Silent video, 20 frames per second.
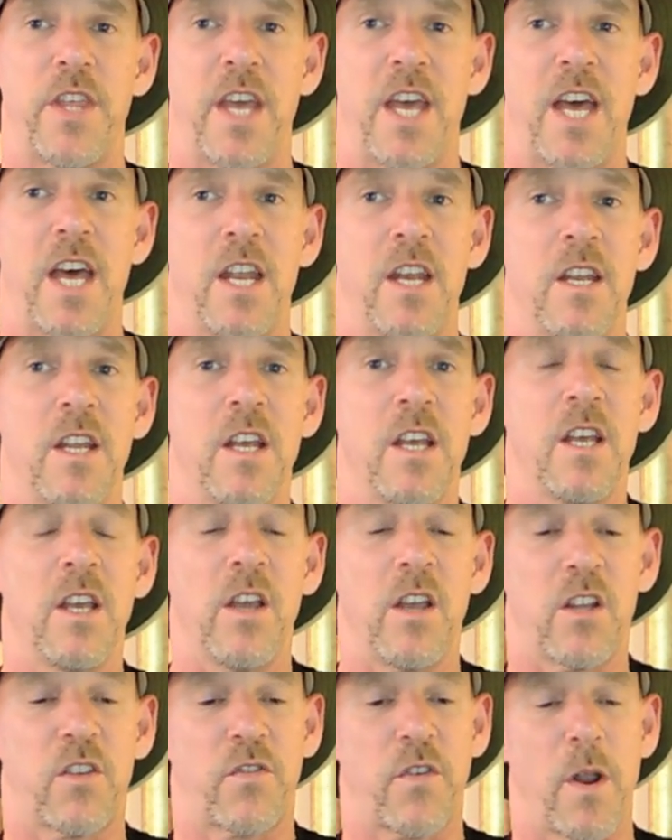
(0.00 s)
then
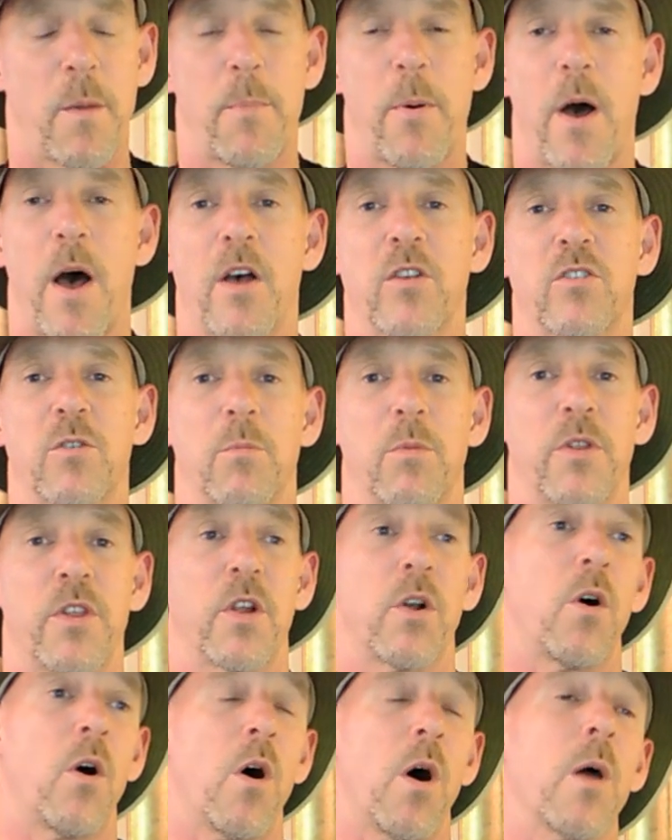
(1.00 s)
it's very possible
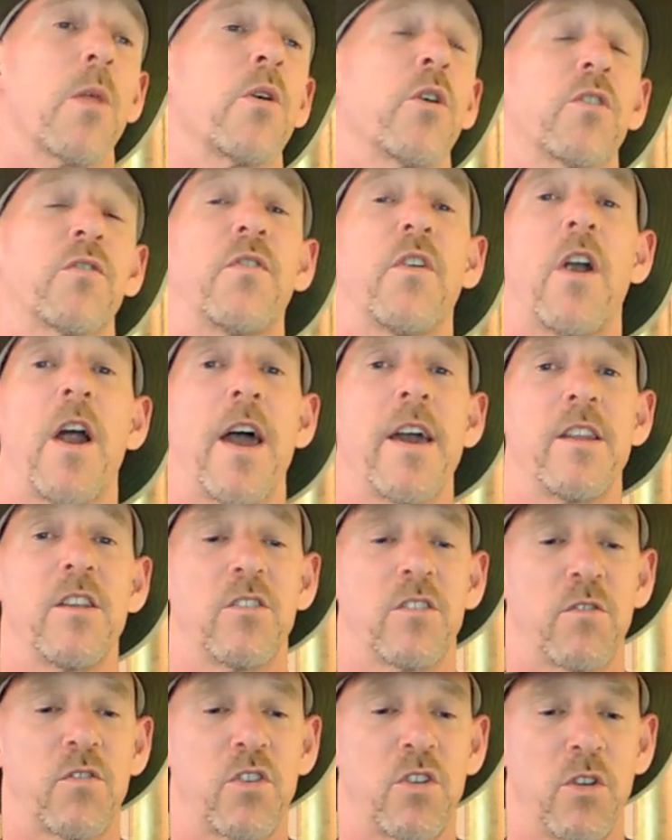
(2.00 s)
that all those
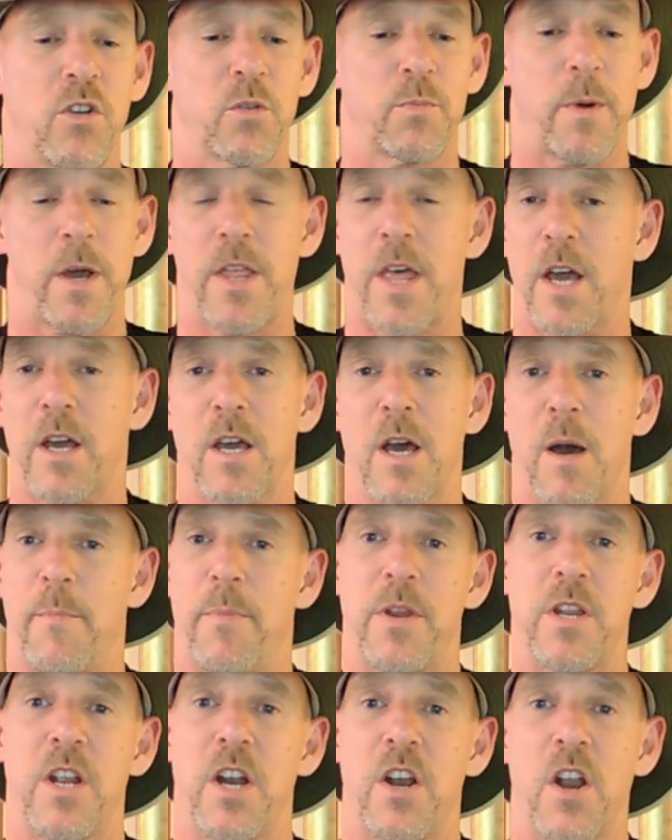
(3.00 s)
varieties of shoes by that
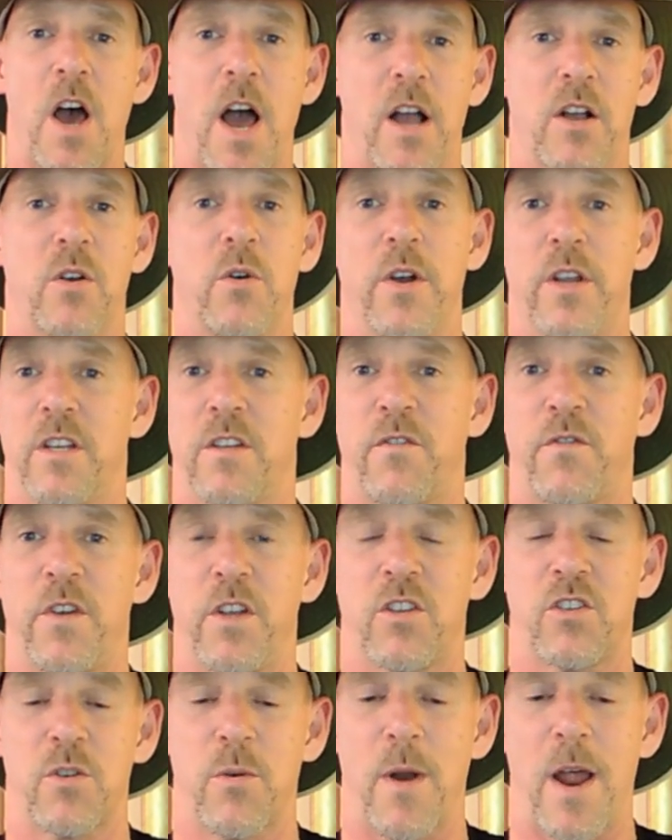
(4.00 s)
company are not going to
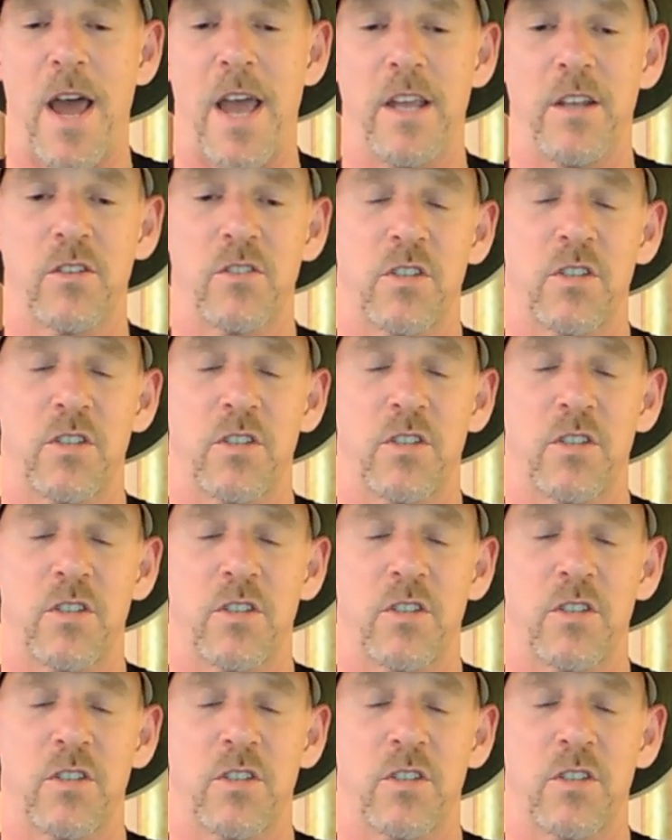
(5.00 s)
fit you right.